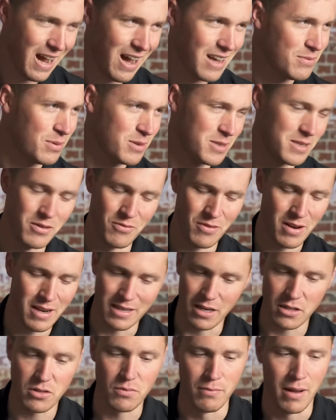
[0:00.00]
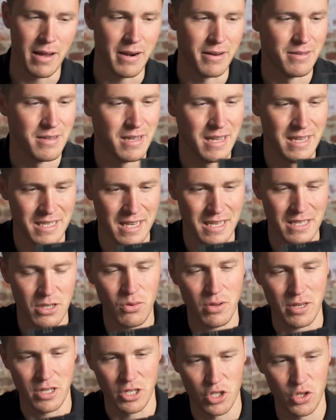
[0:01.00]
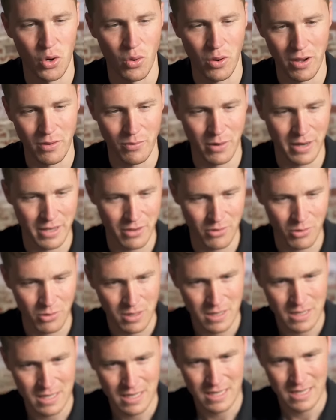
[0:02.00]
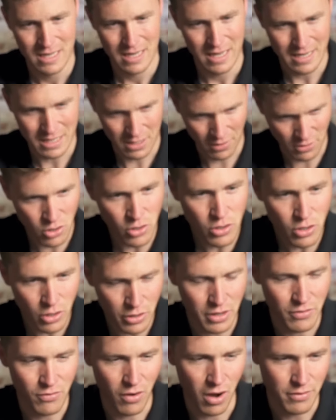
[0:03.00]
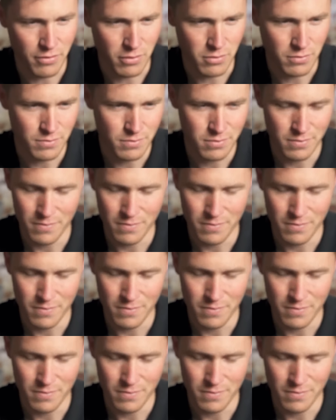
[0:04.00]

suppose it doesn't matter. It's not like a shotgun where it's a good looking rifle,